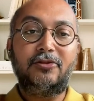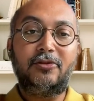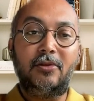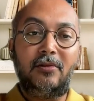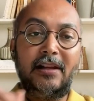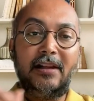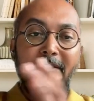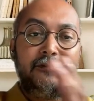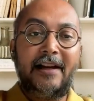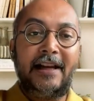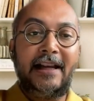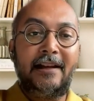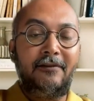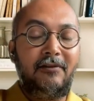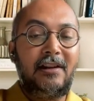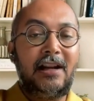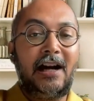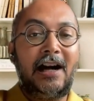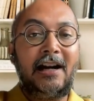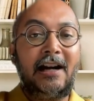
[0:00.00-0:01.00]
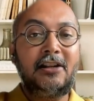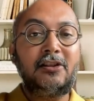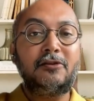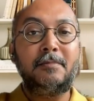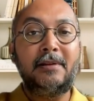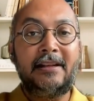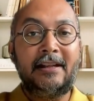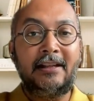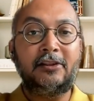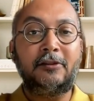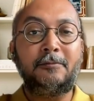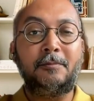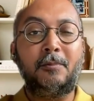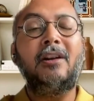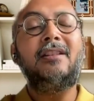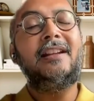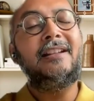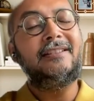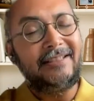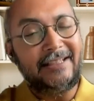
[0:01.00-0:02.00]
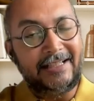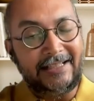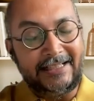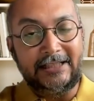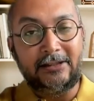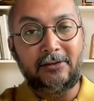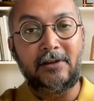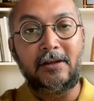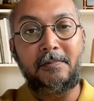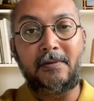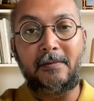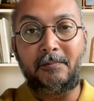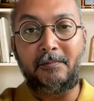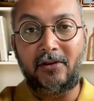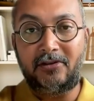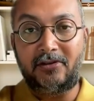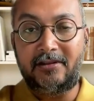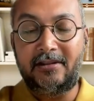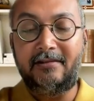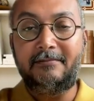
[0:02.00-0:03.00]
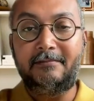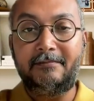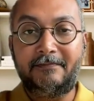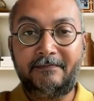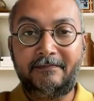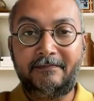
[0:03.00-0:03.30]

So if I have large, mid, and small, let's say in equal proportion,